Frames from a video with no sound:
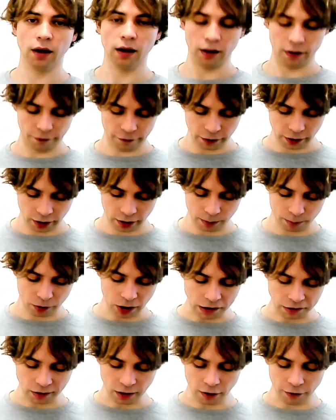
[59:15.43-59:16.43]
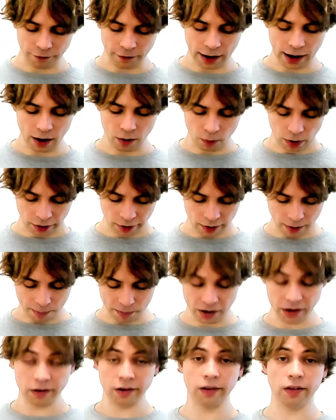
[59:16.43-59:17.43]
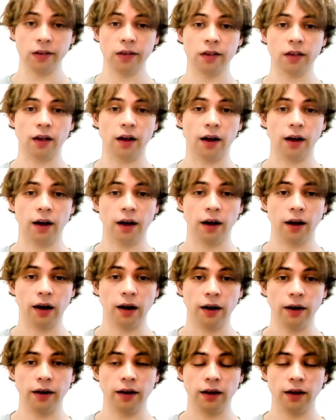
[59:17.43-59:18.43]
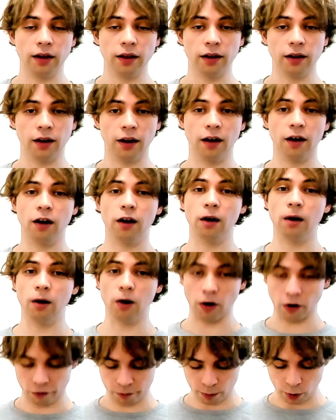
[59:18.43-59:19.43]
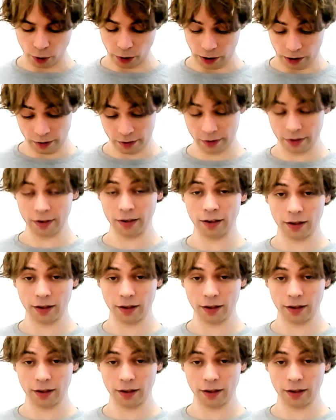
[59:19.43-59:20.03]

First impression of A1 submissions, a lot of points.